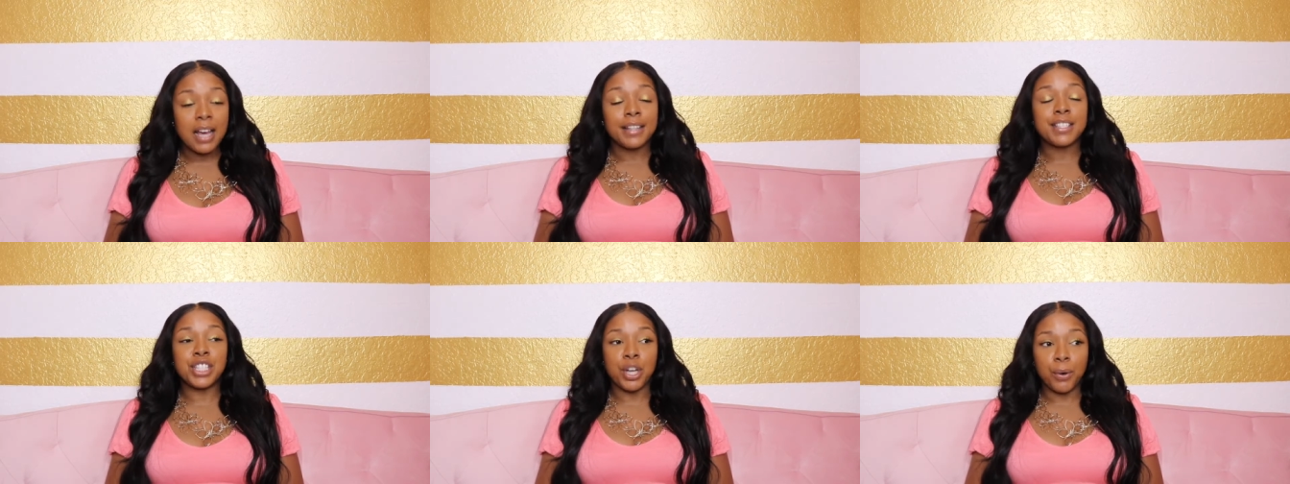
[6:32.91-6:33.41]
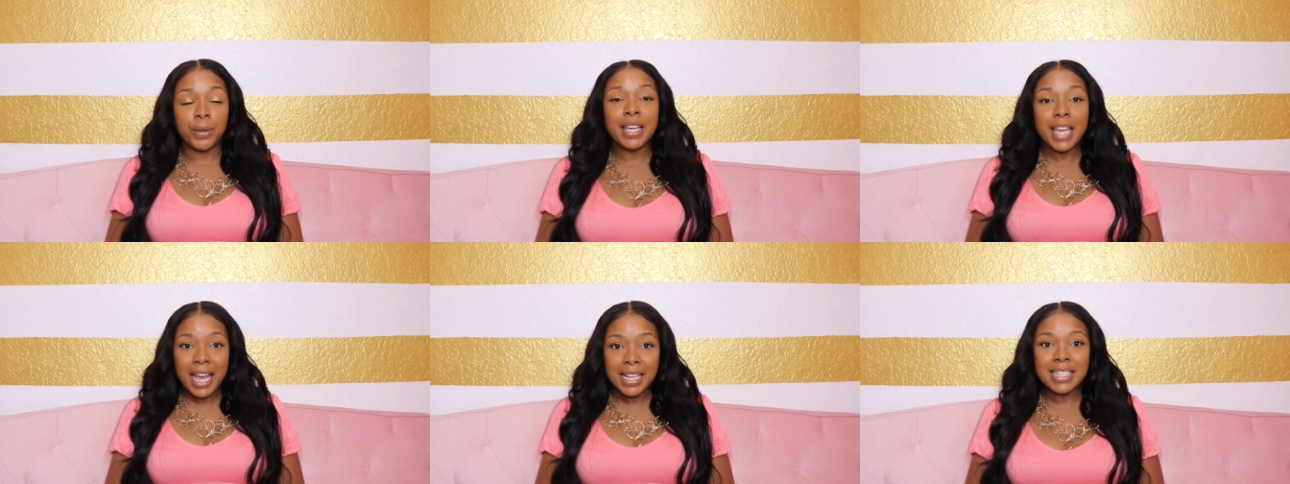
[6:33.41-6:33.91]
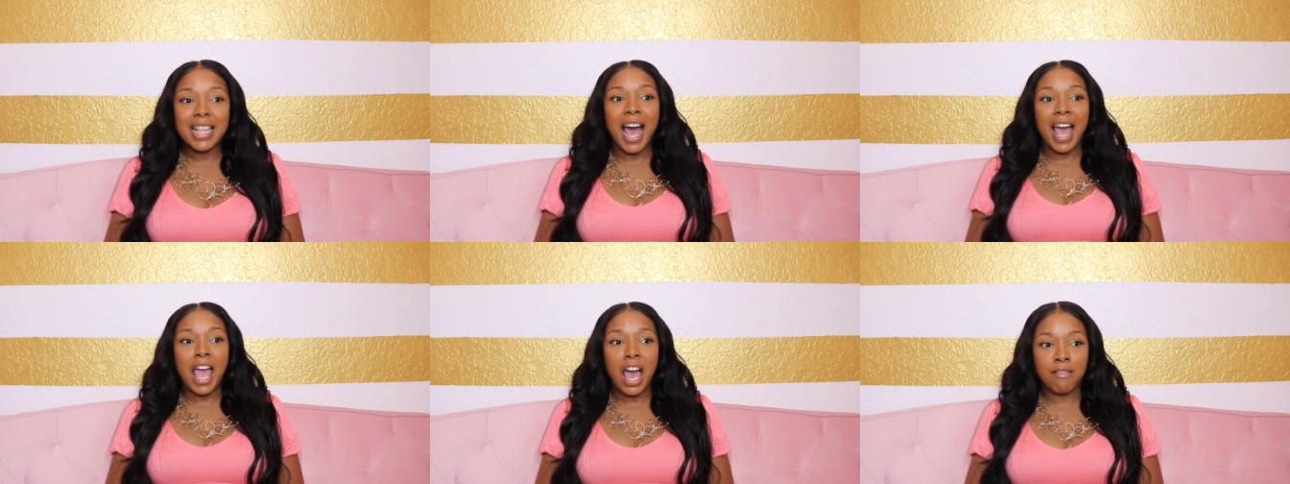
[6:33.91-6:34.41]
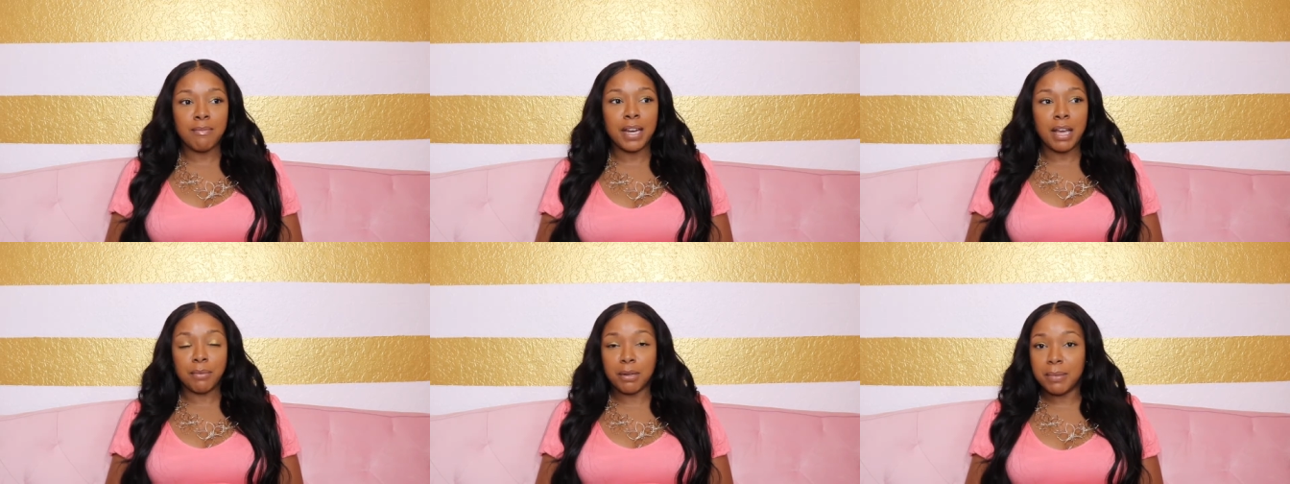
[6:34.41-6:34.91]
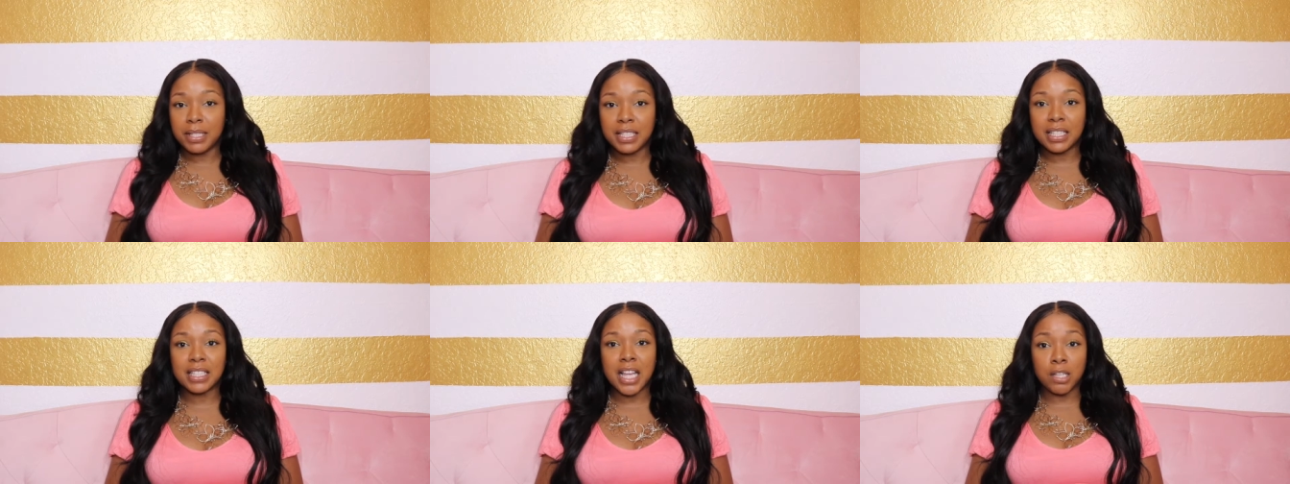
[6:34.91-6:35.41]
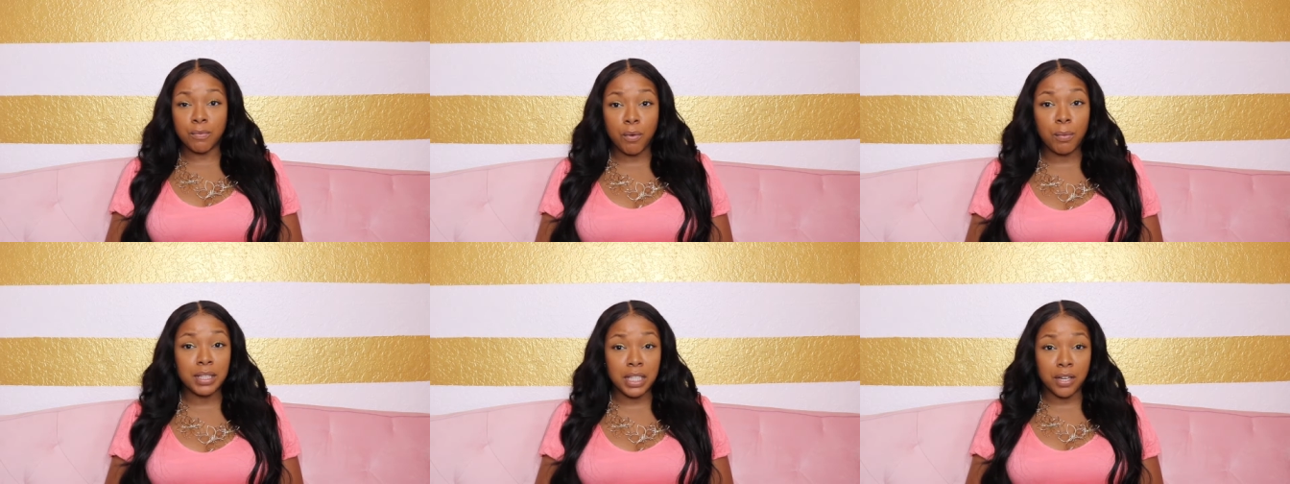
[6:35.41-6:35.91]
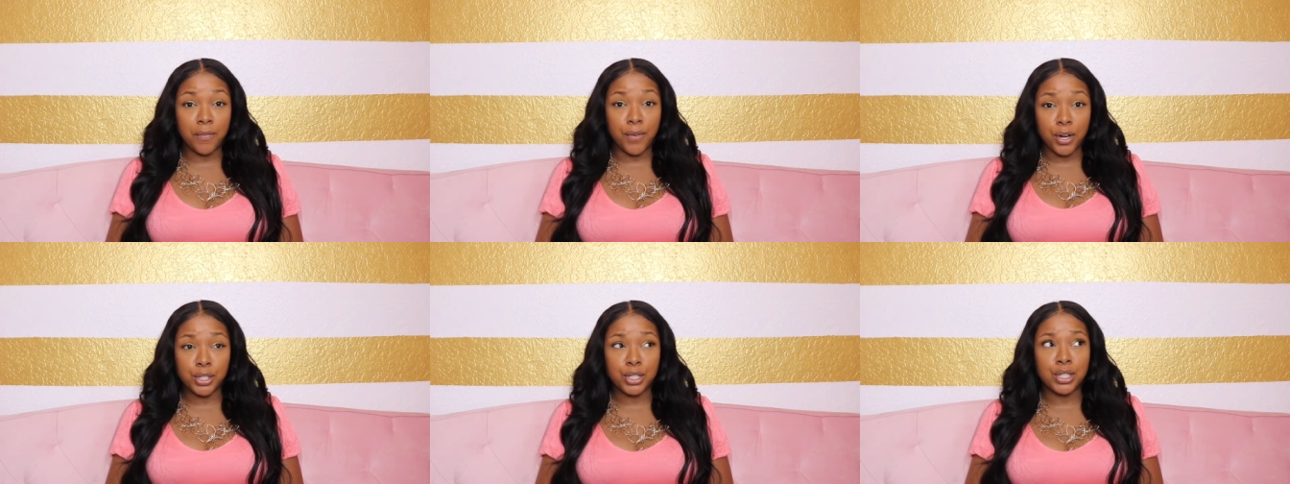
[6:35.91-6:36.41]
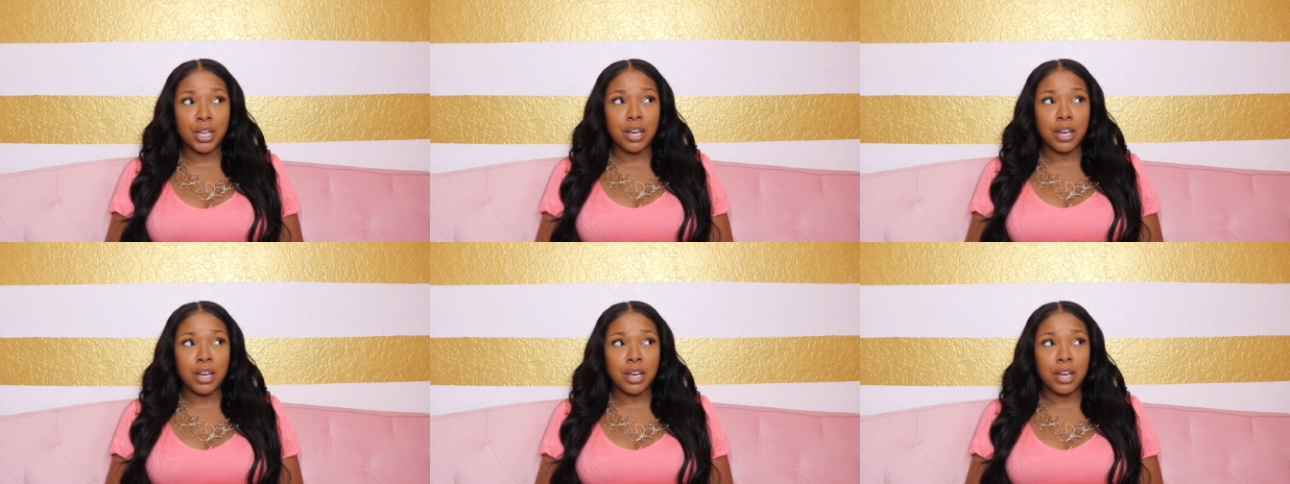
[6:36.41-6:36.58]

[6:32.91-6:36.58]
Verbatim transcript: So yes, I have been able to be successful within the first